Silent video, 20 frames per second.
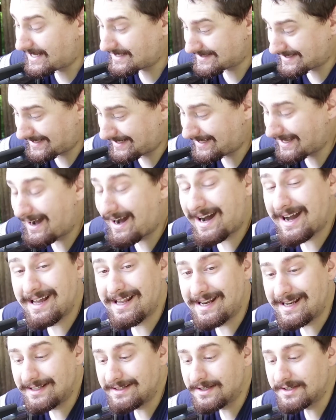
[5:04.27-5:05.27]
as a guide,
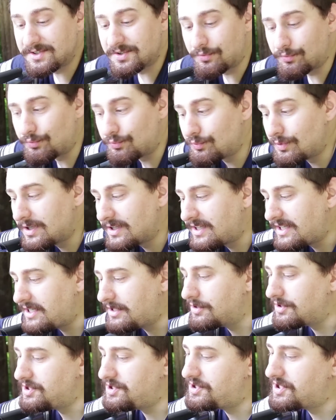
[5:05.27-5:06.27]
it does a really
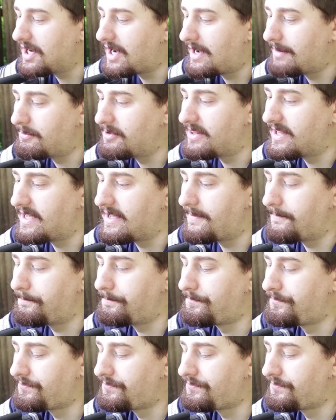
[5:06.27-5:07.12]
good job of that.